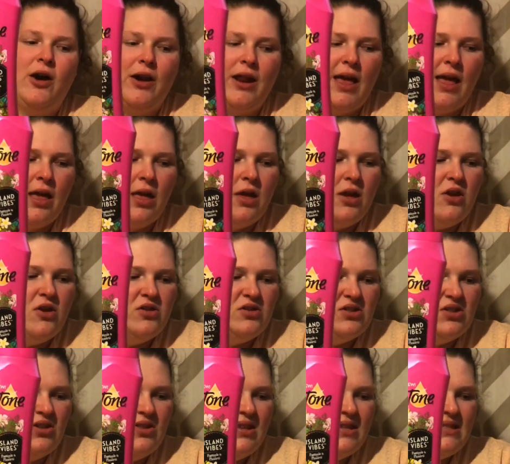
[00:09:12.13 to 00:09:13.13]
on it.
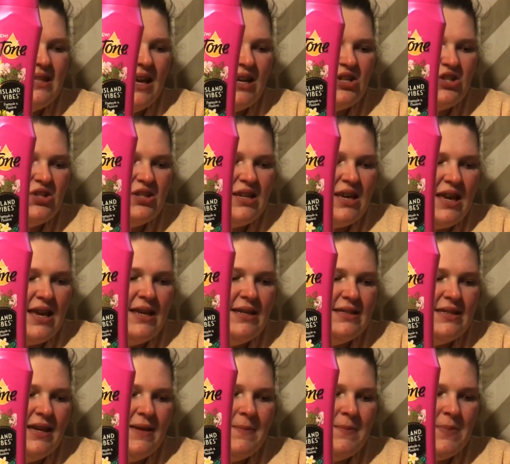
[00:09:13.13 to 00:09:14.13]
So this actually
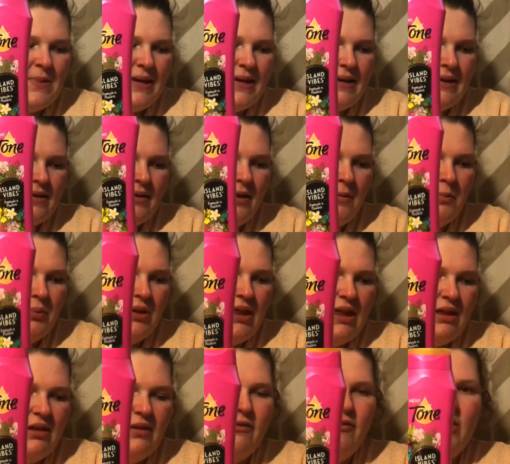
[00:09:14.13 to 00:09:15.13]
ends up being
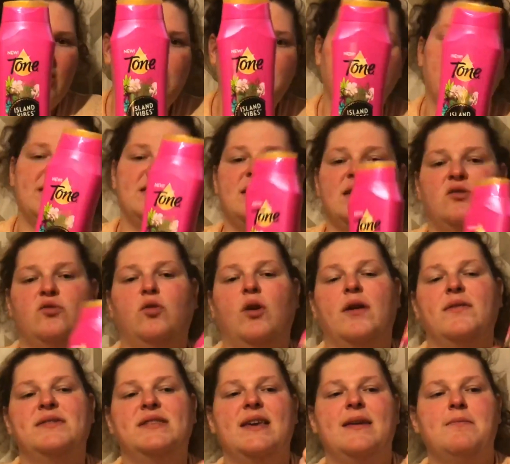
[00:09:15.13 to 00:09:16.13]
completely free, plus a
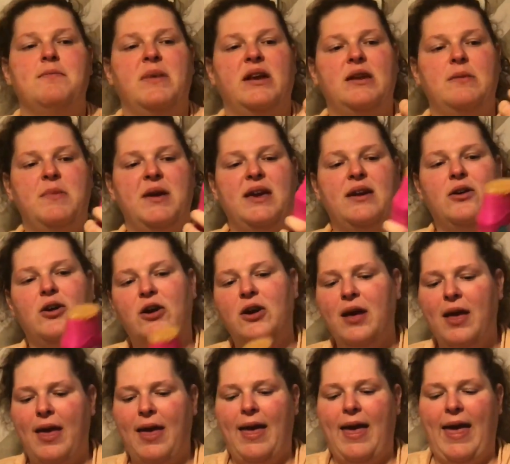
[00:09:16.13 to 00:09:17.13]
12-cent moneymaker.
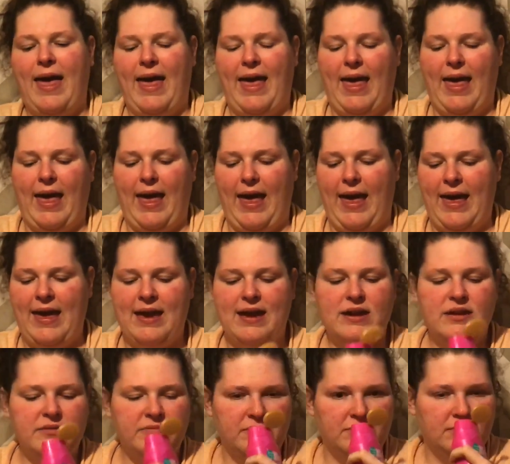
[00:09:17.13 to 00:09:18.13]

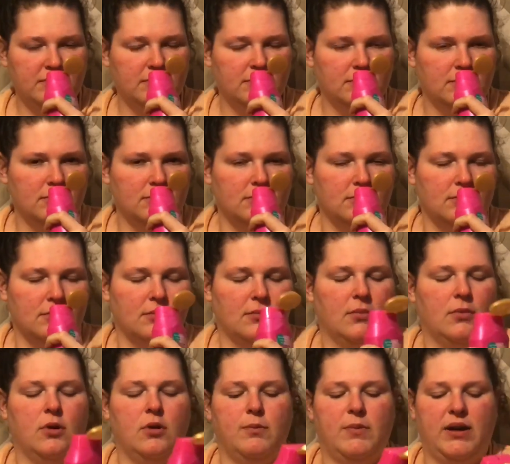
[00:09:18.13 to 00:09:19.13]
And,
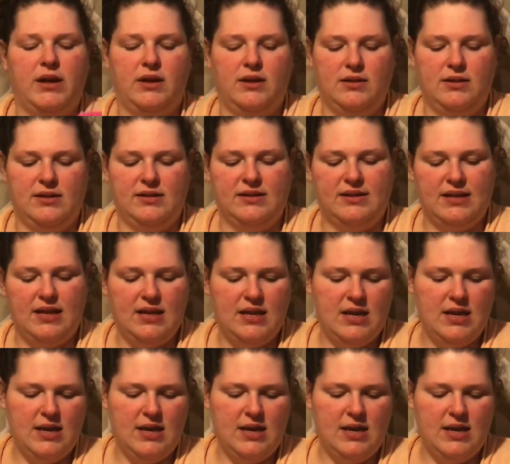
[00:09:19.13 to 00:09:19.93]
oh my goodness,